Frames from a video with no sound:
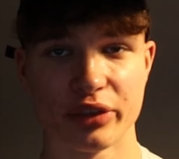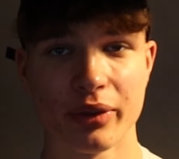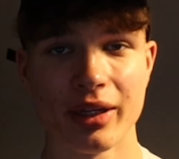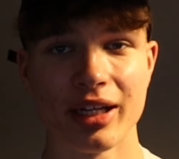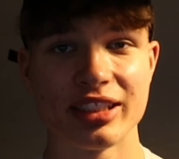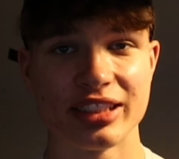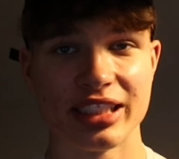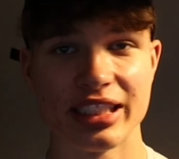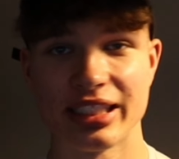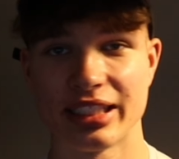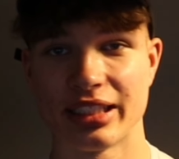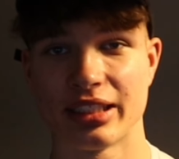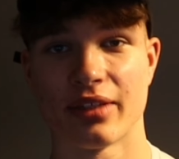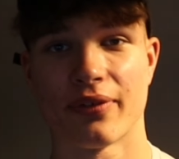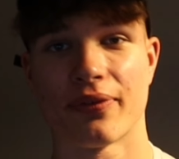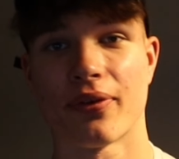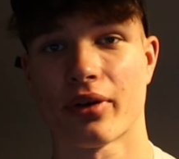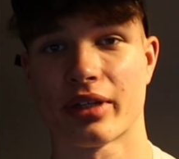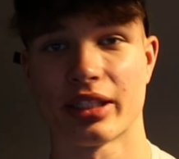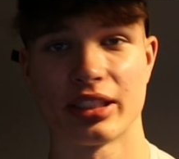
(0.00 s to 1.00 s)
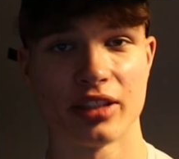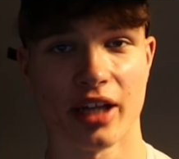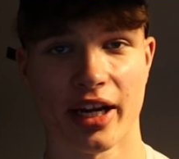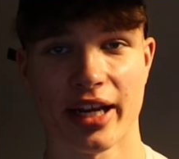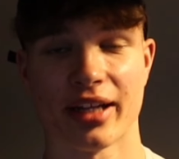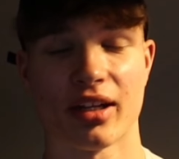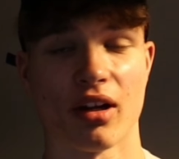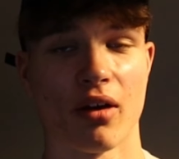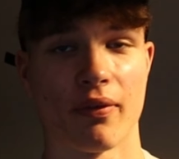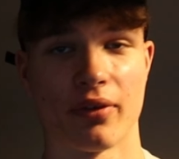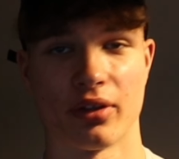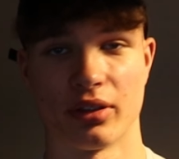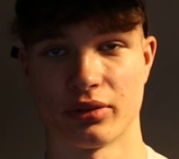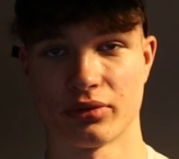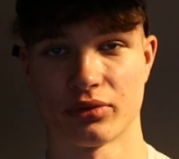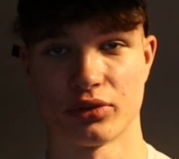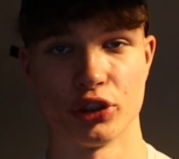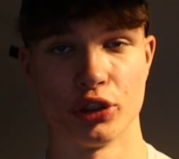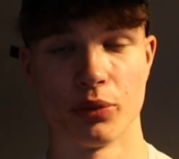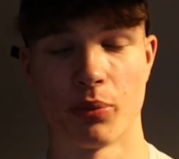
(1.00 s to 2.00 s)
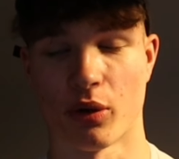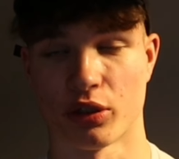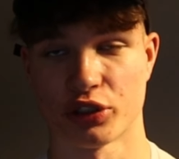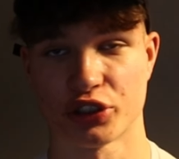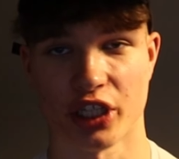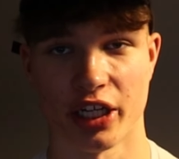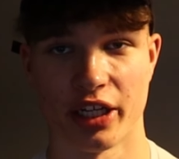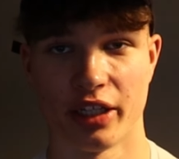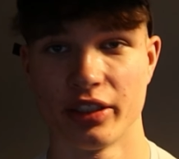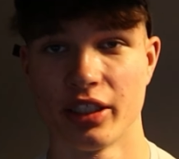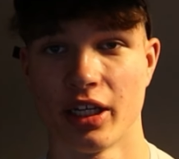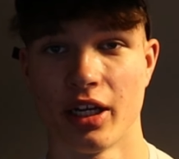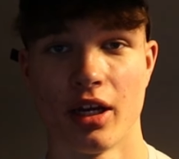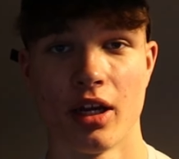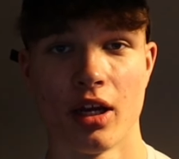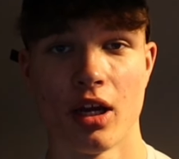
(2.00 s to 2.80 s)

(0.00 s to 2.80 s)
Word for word: As well as eating the fucking diet of a newborn child,